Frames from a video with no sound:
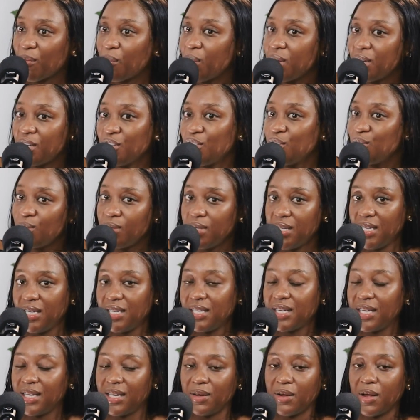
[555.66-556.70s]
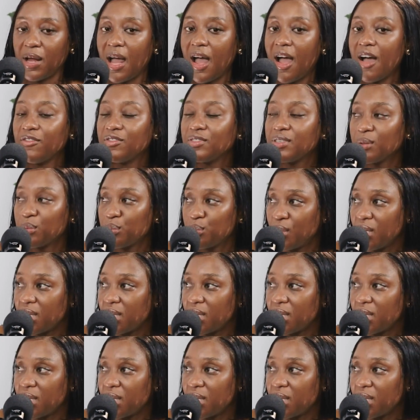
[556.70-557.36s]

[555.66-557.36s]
Like, what do you need? And after